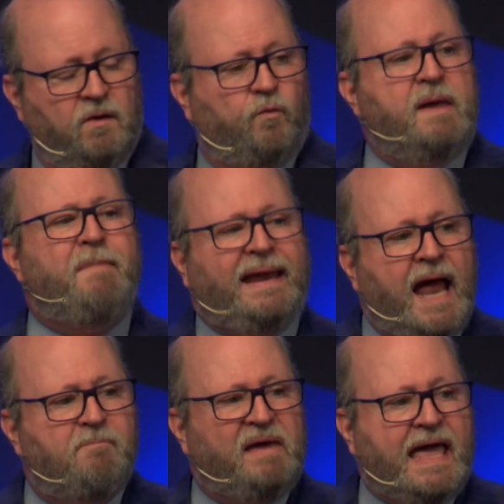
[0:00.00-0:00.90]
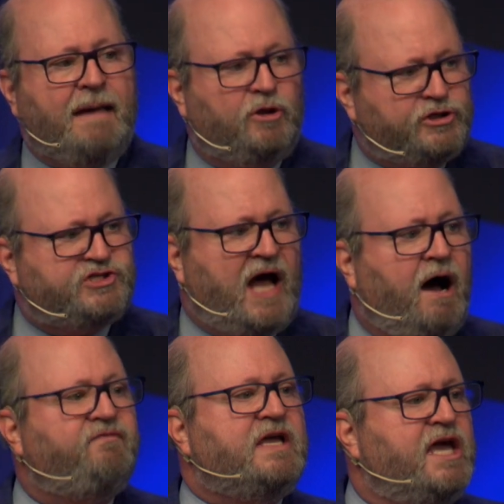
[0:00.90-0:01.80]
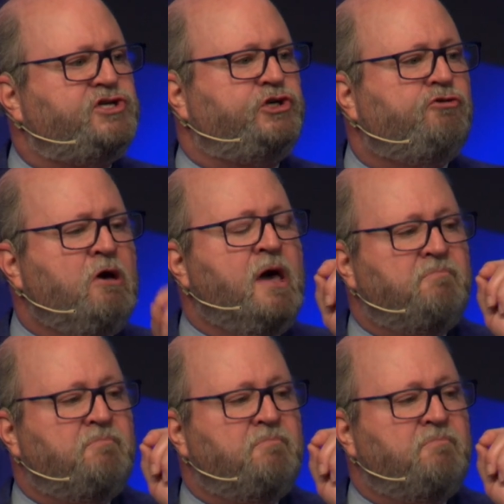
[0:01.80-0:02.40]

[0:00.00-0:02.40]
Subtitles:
We may not be able to solve the issue,